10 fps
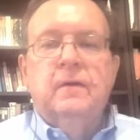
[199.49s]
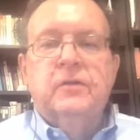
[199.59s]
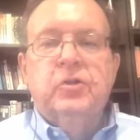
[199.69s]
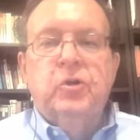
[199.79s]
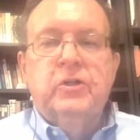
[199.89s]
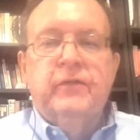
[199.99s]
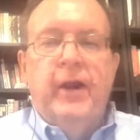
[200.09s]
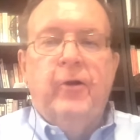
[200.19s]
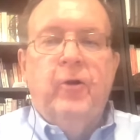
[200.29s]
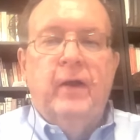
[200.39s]
the surge of
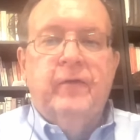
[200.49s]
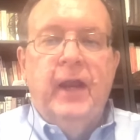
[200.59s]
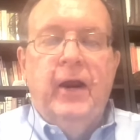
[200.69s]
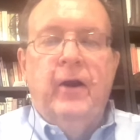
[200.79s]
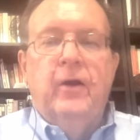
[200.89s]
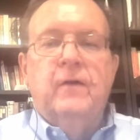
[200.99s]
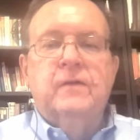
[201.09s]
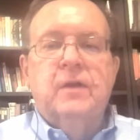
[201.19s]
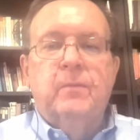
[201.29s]
aircraft carriers,